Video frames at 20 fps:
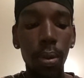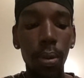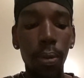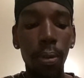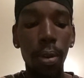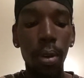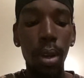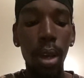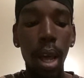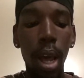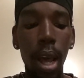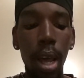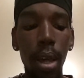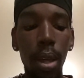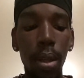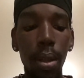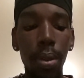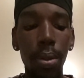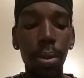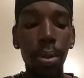forgot
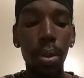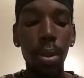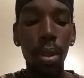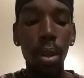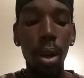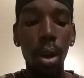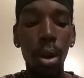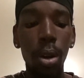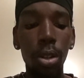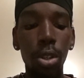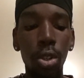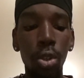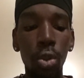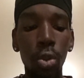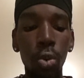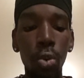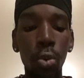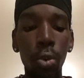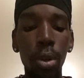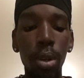our
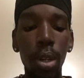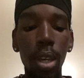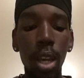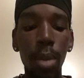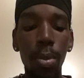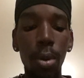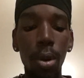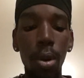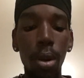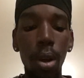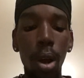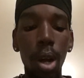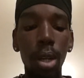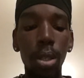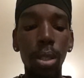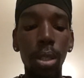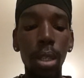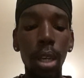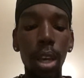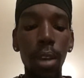true Redeemer, our
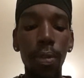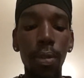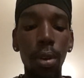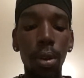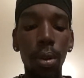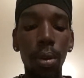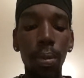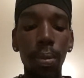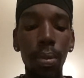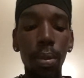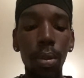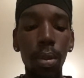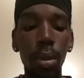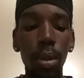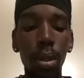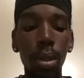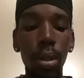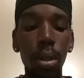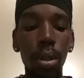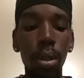Savior,
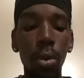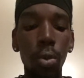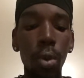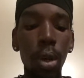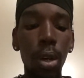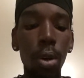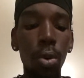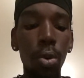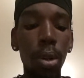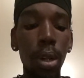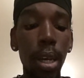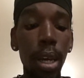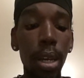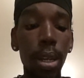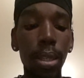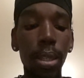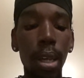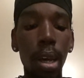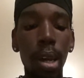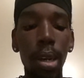the one who led
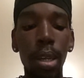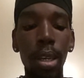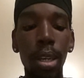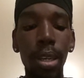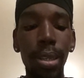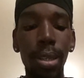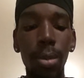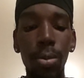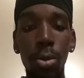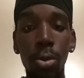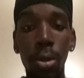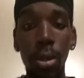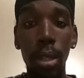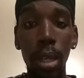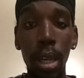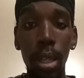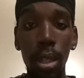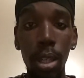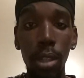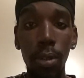us out of Egypt, who
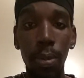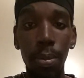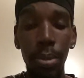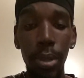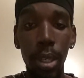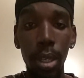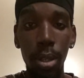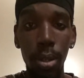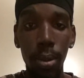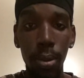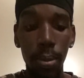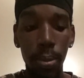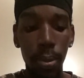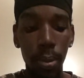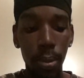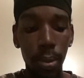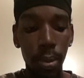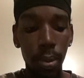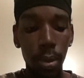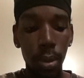saved us from Egypt,
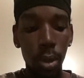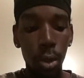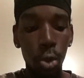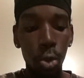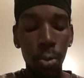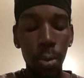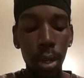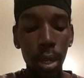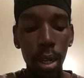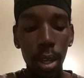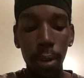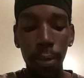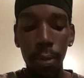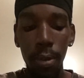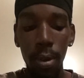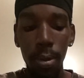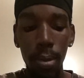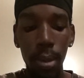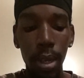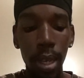who been there
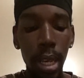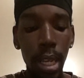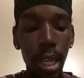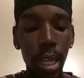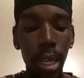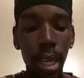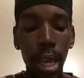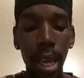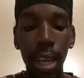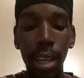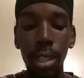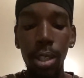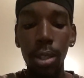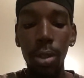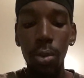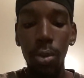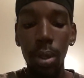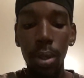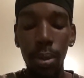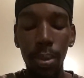from the beginning, the Ancient
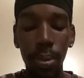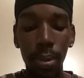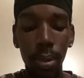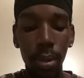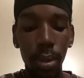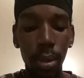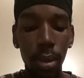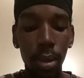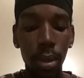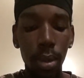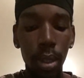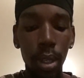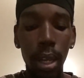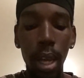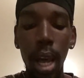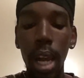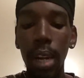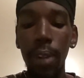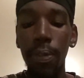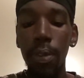One, the
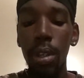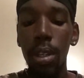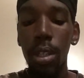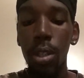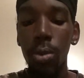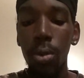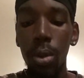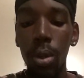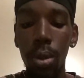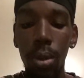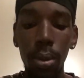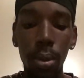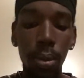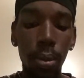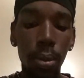God of Israel.